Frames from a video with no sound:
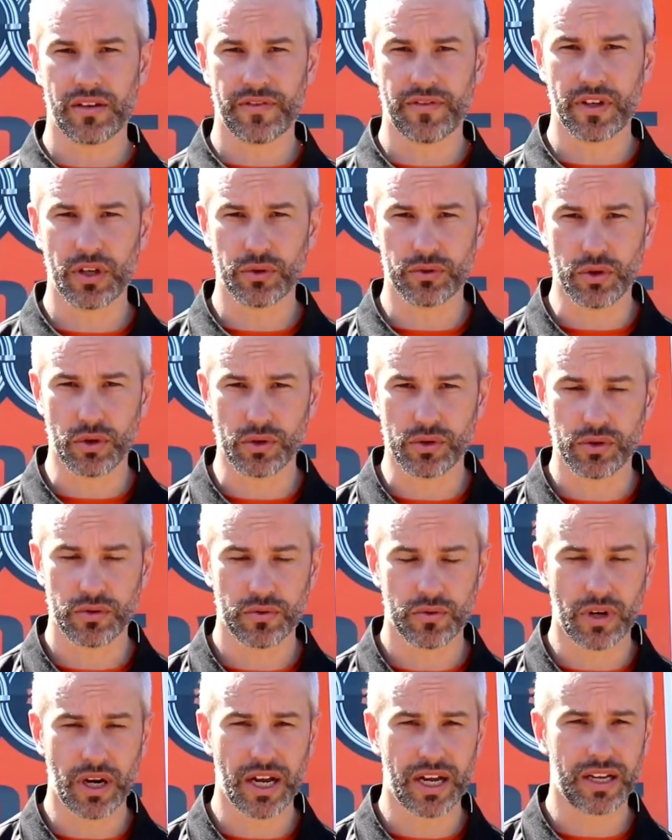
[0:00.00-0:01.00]
filters,
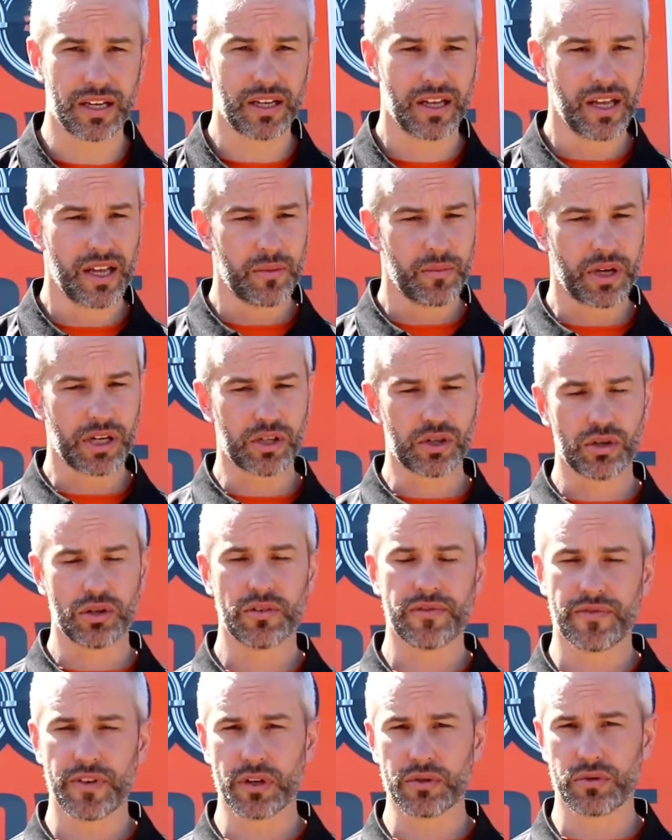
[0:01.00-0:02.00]
right? Make sure your
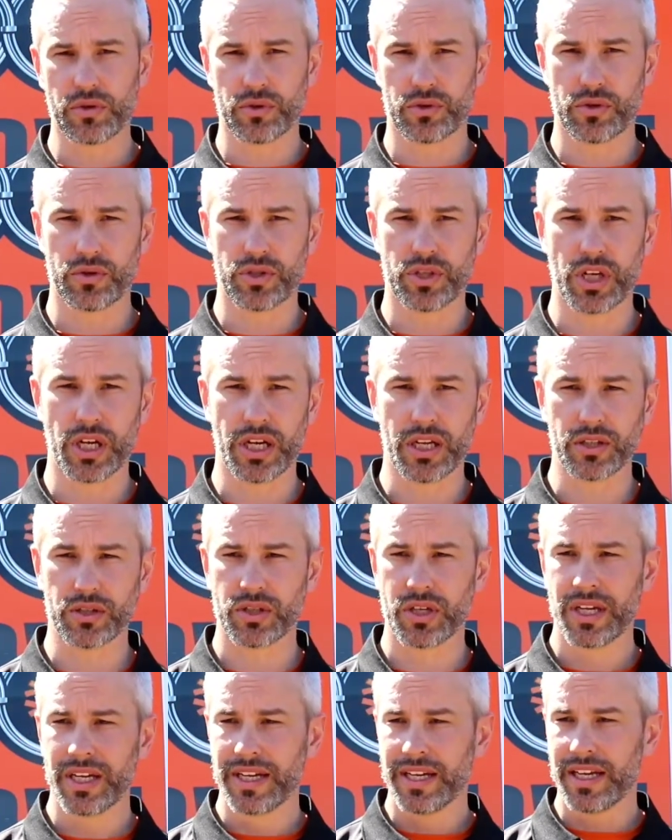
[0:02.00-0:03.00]
filters are
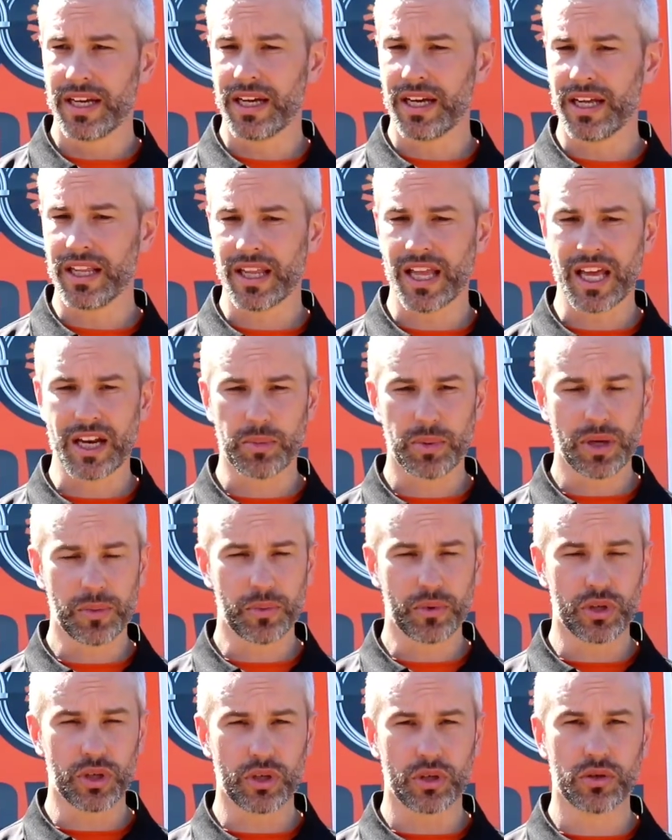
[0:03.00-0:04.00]
changed. A lot of
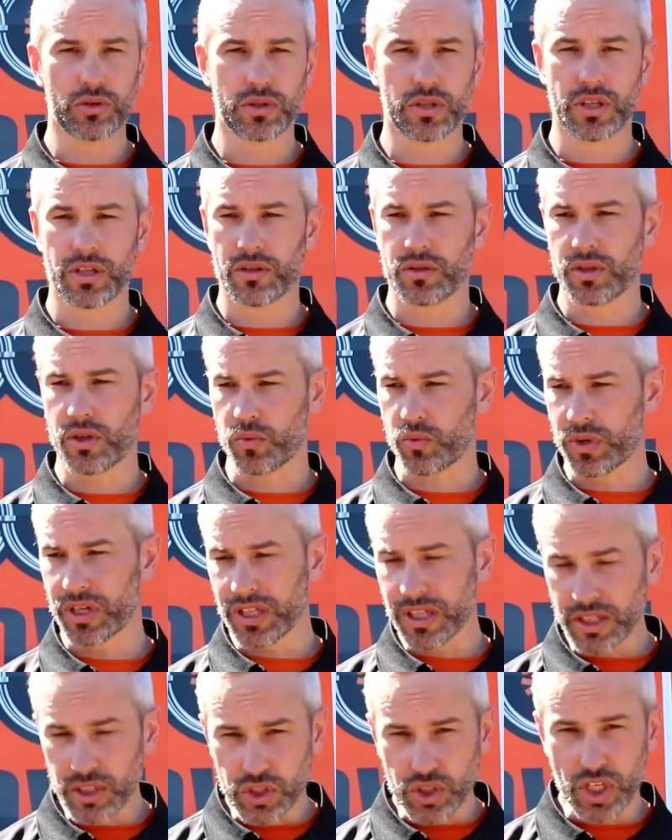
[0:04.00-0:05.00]
people use the
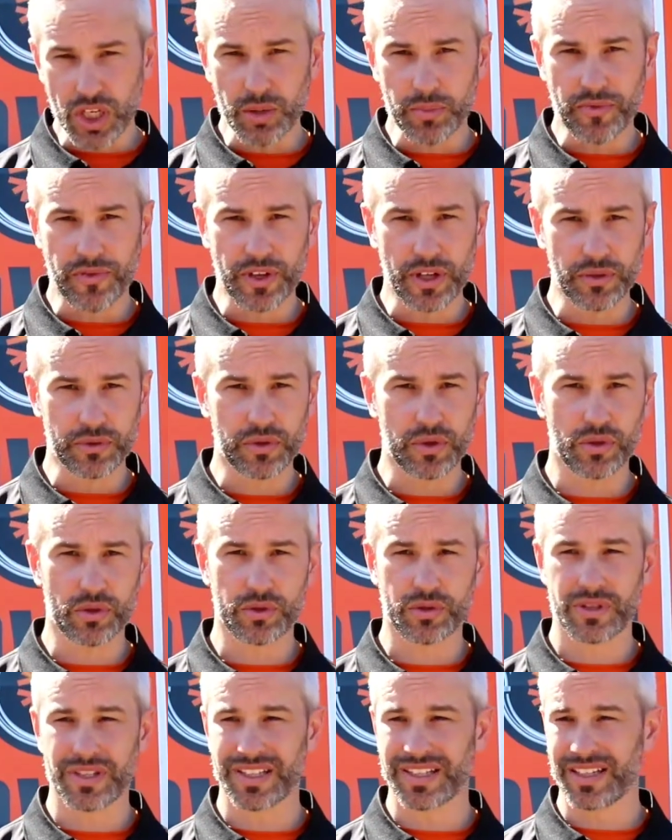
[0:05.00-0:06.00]
really cheap
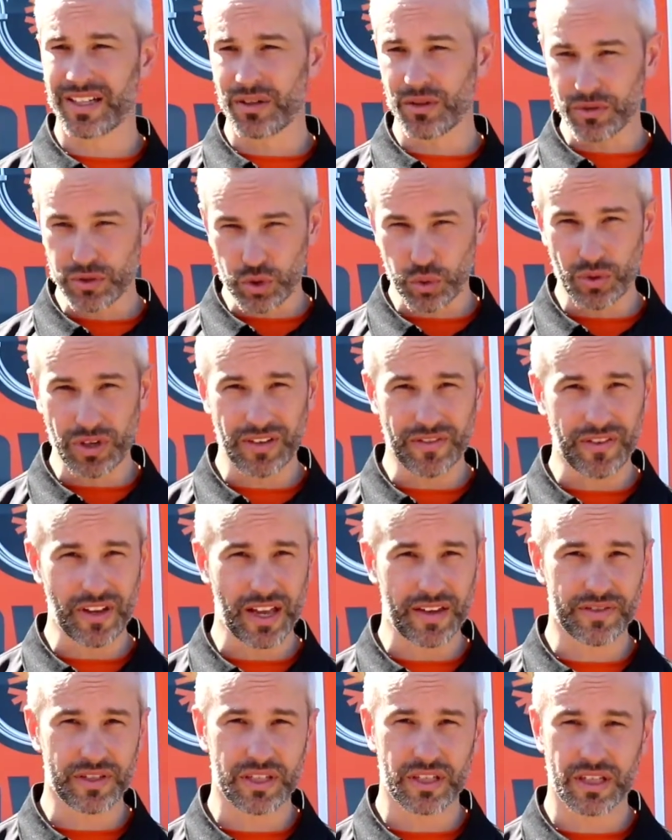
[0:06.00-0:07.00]
filters, the little
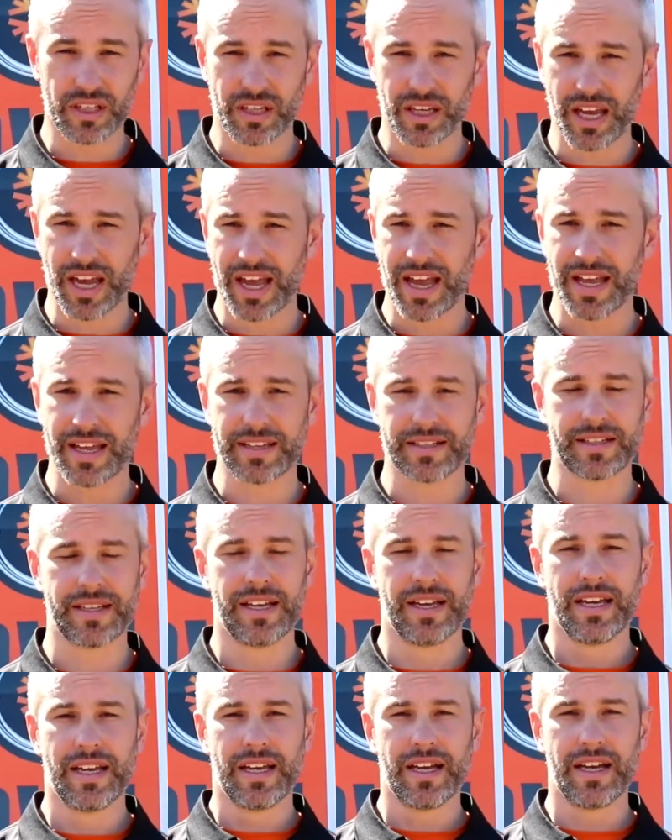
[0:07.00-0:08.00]
25-cent guys.
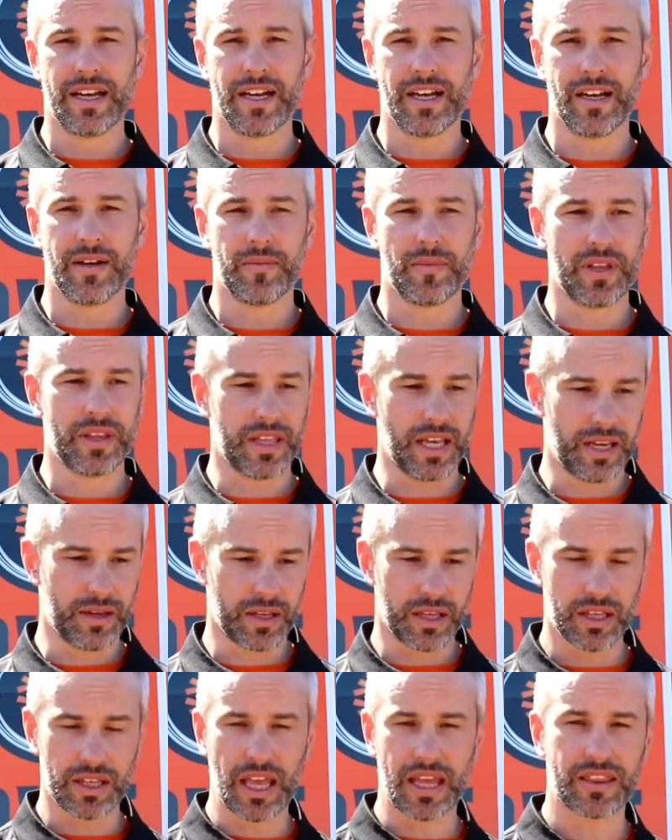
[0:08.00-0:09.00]

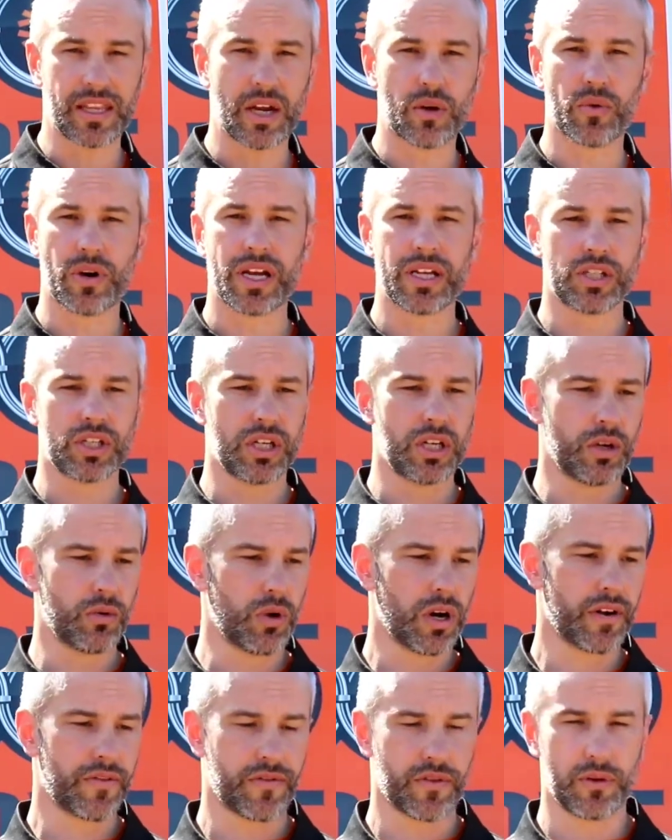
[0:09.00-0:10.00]
They range
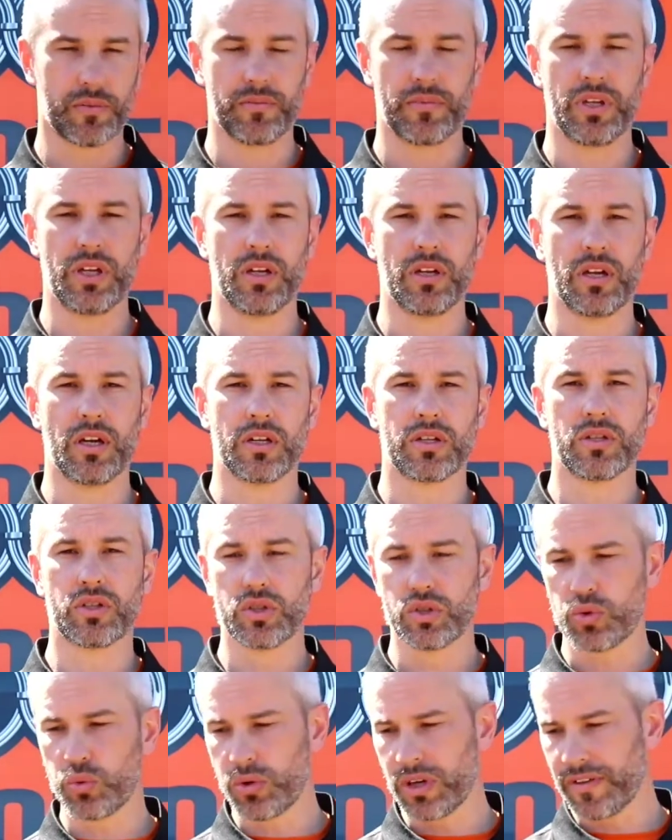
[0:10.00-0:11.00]
anywhere from, you know,
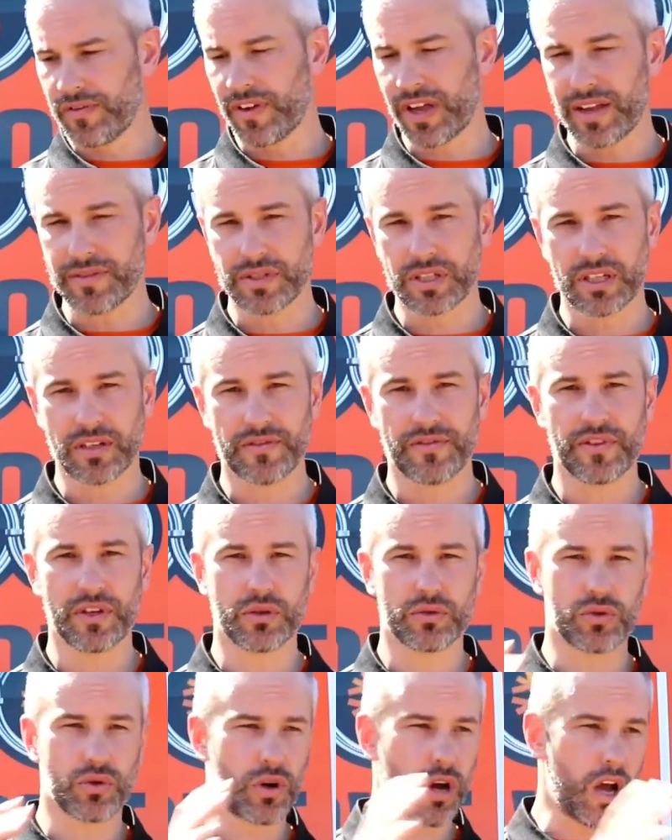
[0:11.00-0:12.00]
25-cent
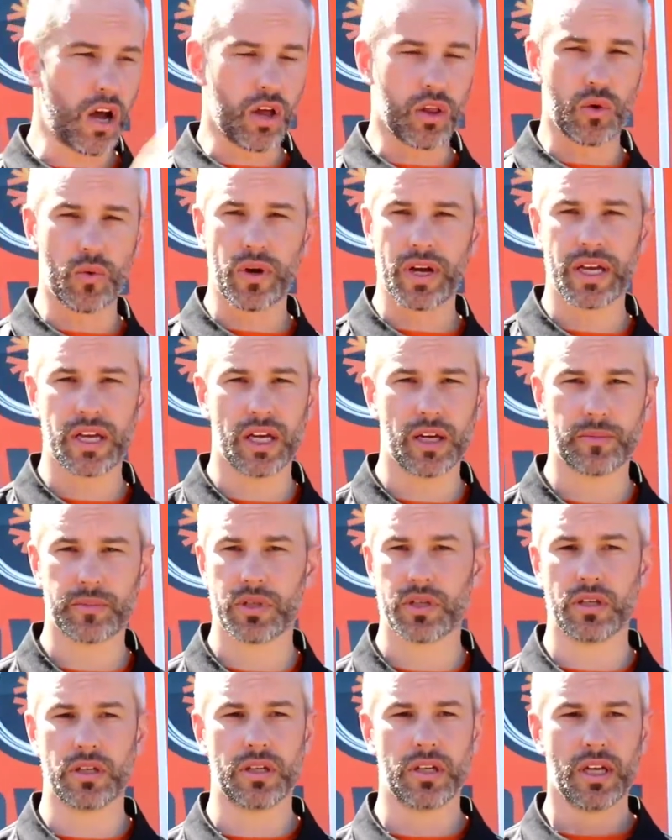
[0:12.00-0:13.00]
filter all the way up
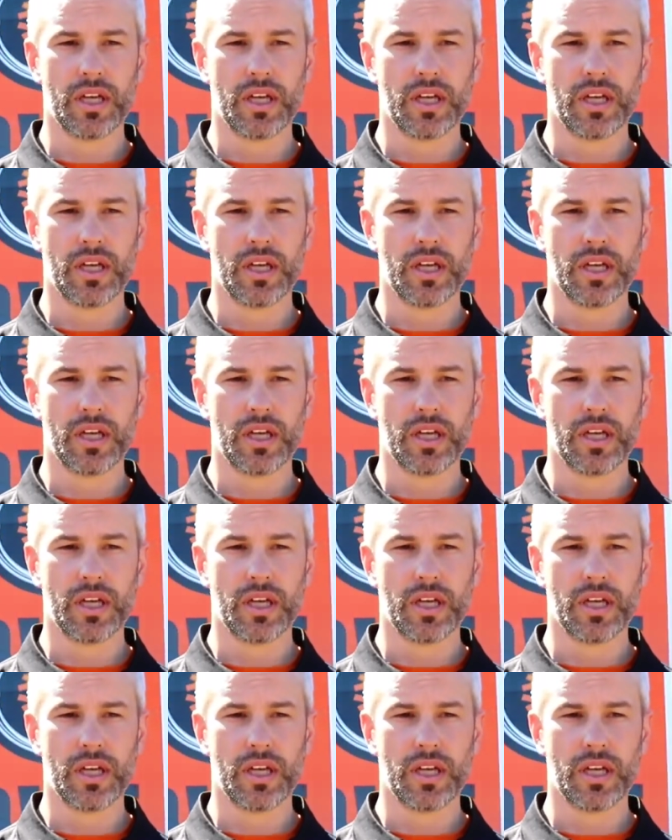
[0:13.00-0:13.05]
to,